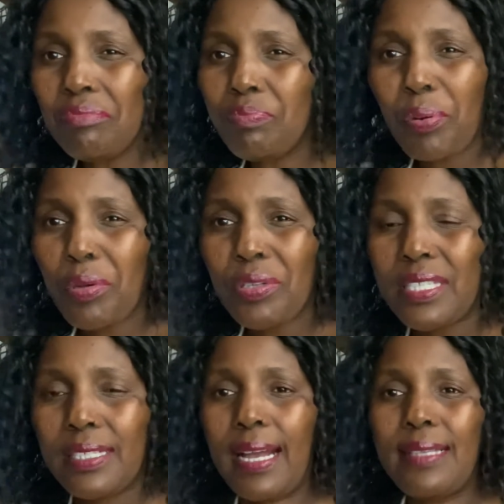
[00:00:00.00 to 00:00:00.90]

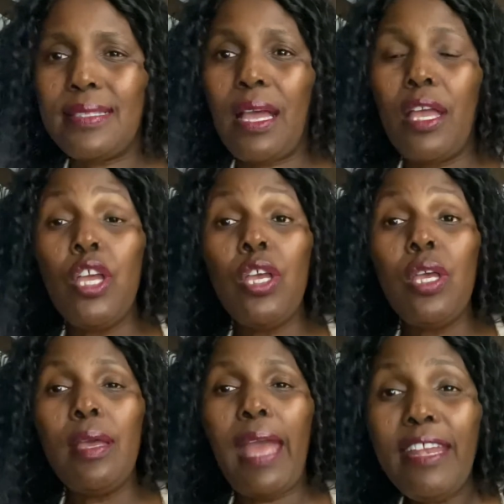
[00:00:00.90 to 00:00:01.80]
prostate cancer,
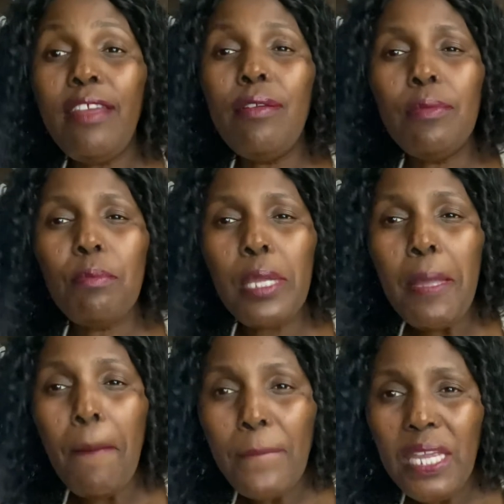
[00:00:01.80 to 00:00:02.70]
any
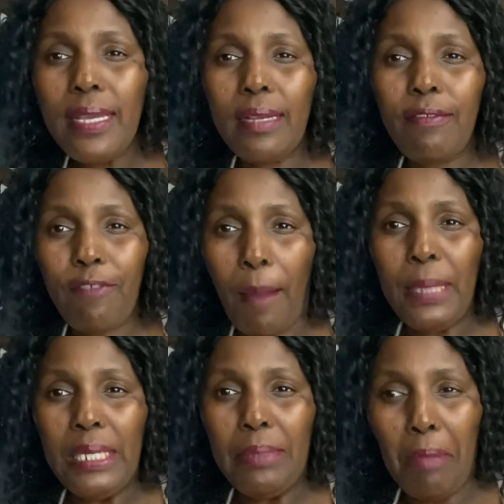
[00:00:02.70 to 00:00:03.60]
immediate
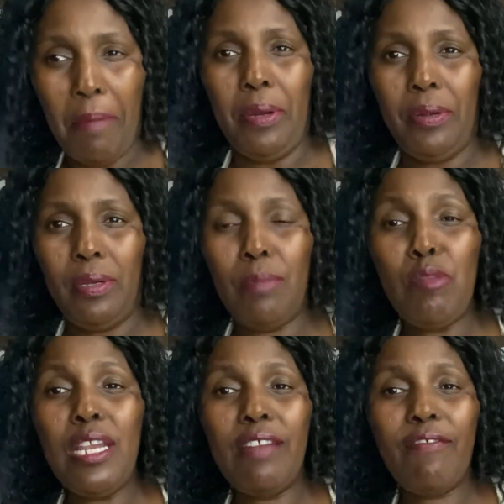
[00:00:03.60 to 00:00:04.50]
family member,
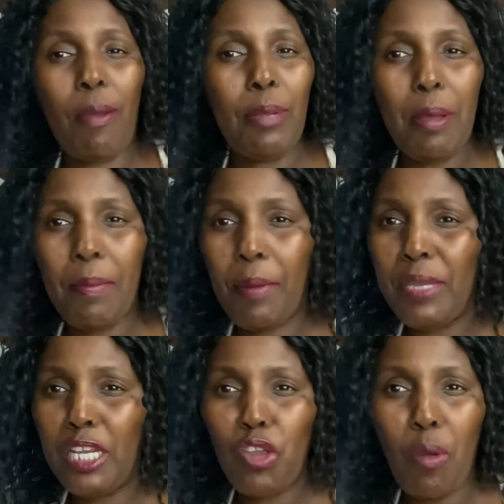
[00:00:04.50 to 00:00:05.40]

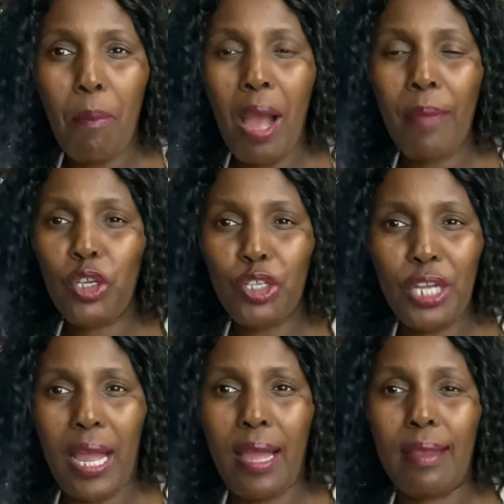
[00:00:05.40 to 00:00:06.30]
meaning your mom, your
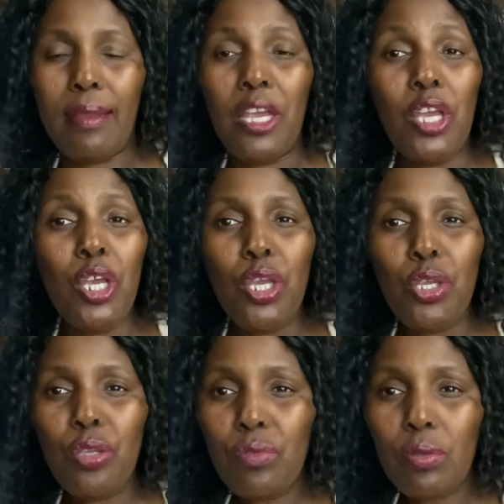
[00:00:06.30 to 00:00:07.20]
dad,
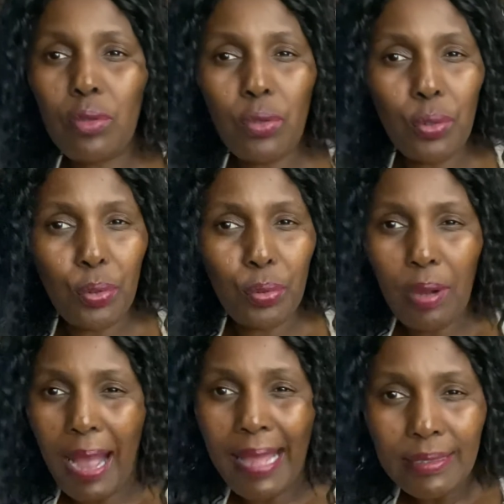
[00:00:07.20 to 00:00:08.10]
your
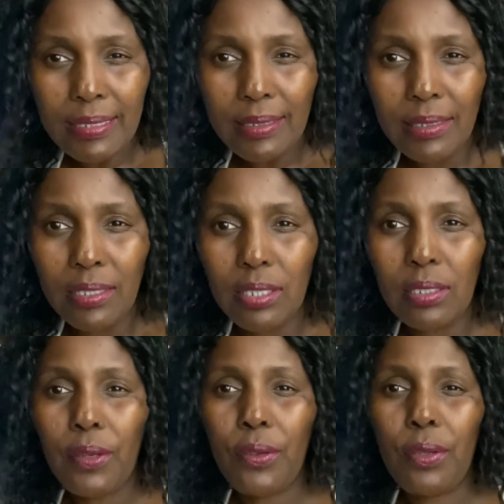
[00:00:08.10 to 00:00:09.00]
aunties,
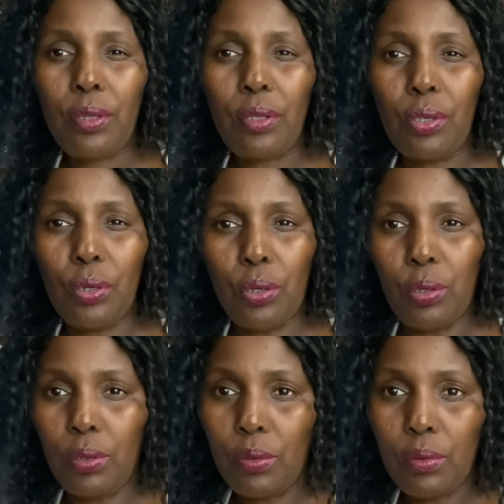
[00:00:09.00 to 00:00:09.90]

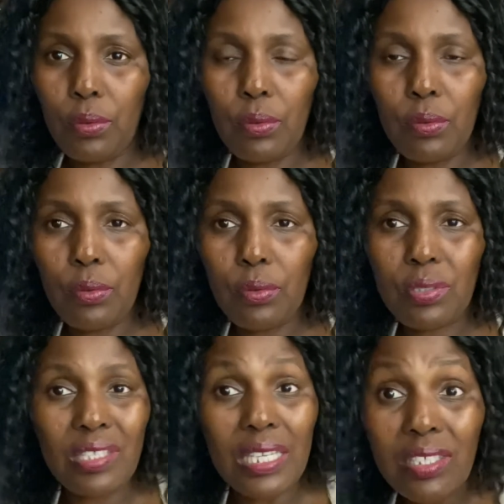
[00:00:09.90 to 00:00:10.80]
your
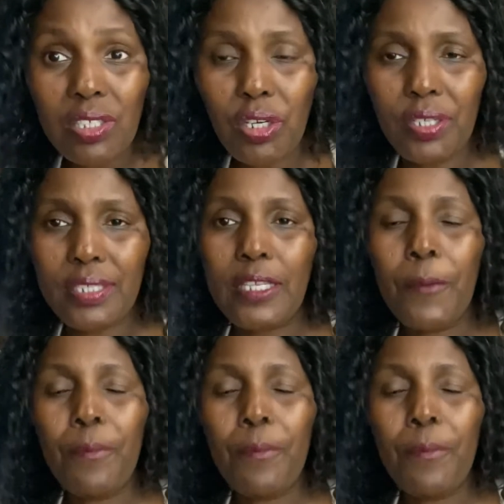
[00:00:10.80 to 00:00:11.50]
sisters,